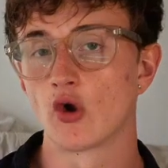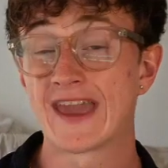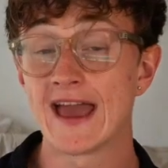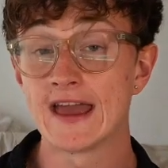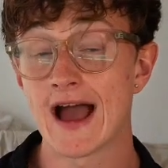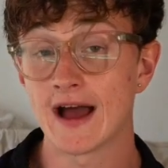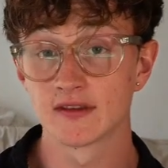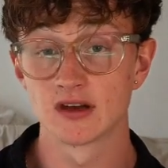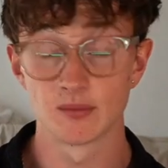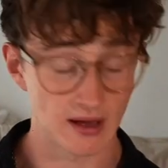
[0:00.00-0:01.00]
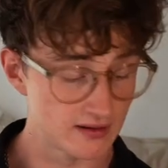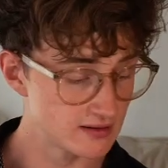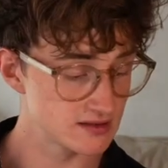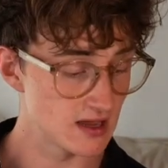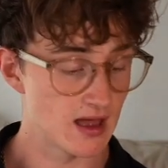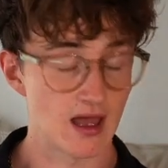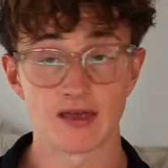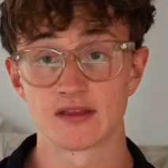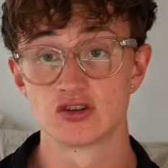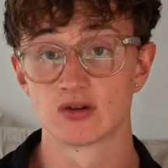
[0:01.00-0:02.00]
okay hand independence
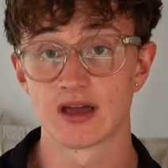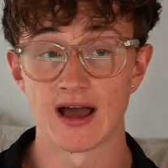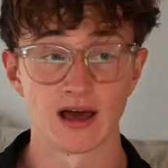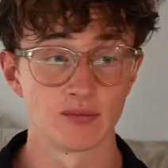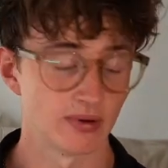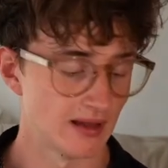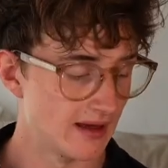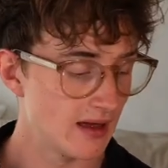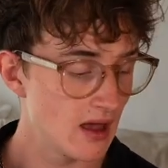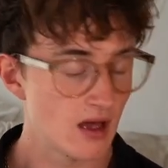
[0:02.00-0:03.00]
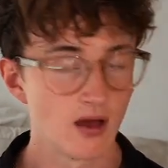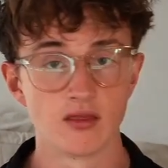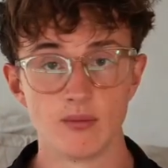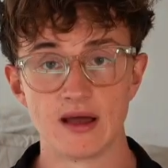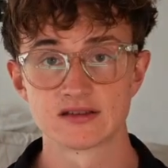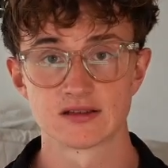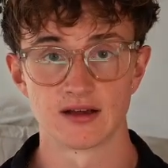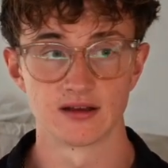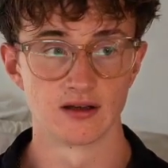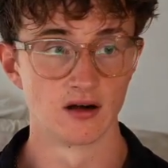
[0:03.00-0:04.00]
and that you can play the bass
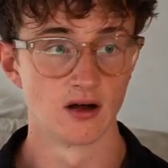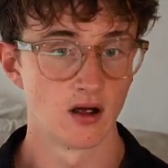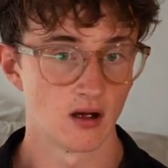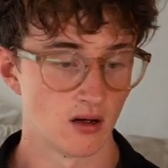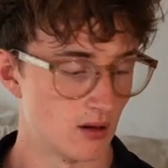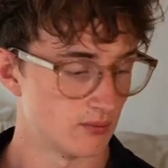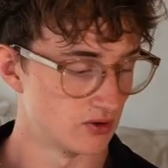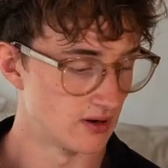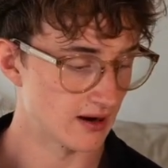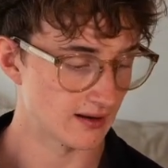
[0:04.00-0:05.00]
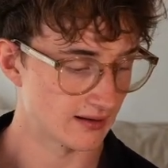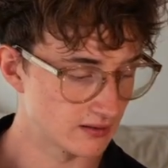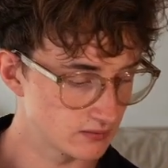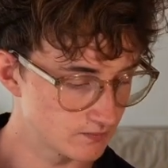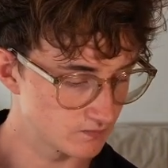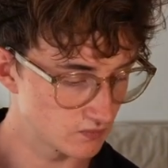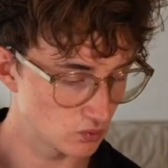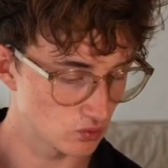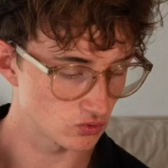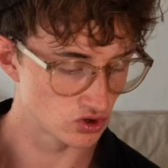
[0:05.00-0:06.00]
line here. You're not like
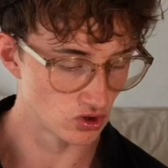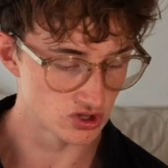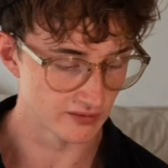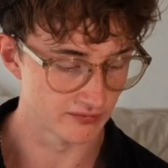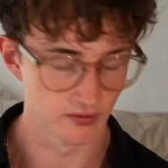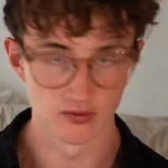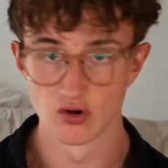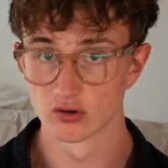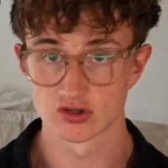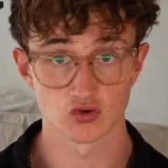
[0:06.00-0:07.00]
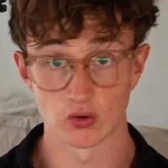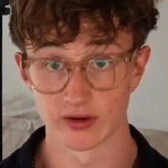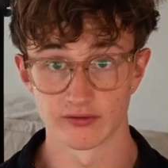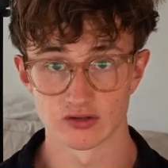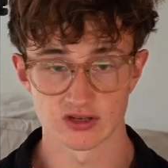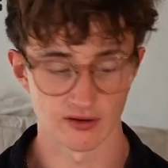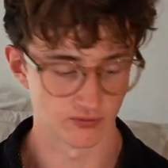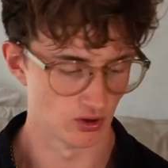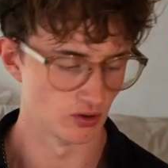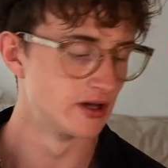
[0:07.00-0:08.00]
searching for the notes
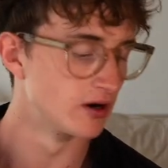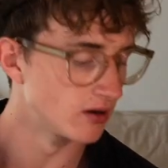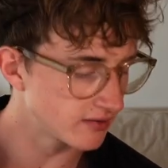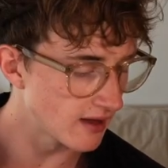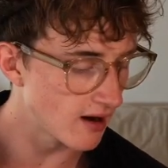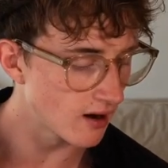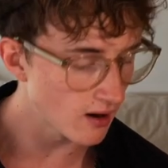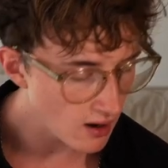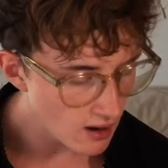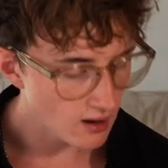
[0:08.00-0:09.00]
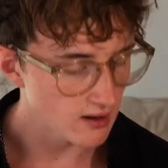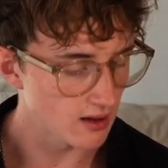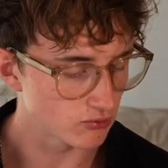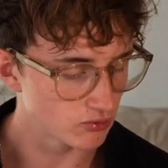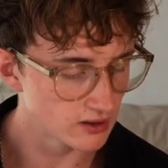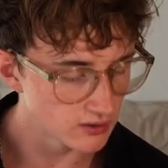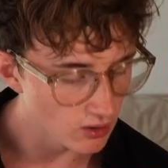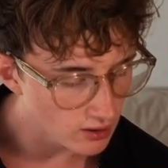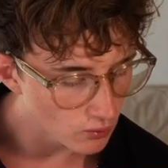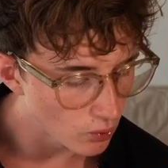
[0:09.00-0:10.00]
24/7. Here and there, not really
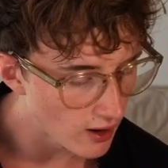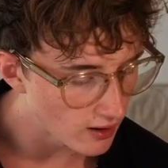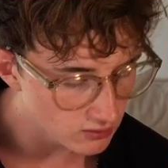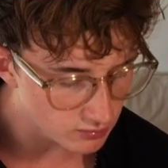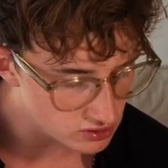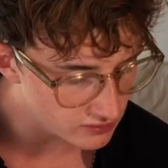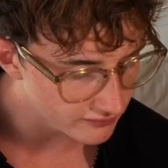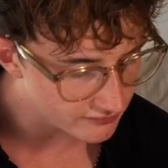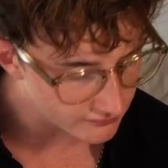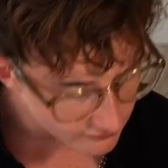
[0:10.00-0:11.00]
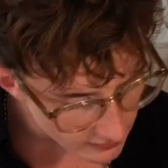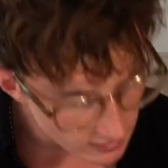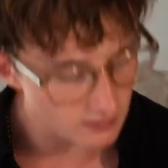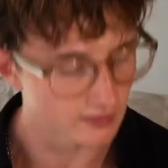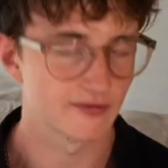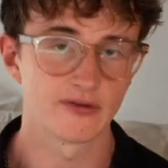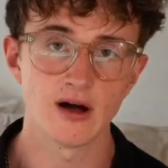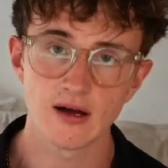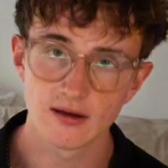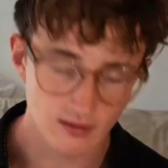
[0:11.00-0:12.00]
knowing where to put your finger is
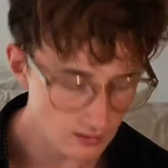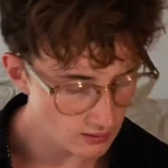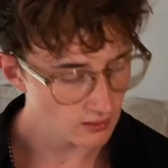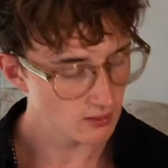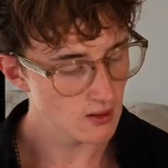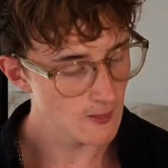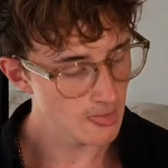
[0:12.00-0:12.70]
fine.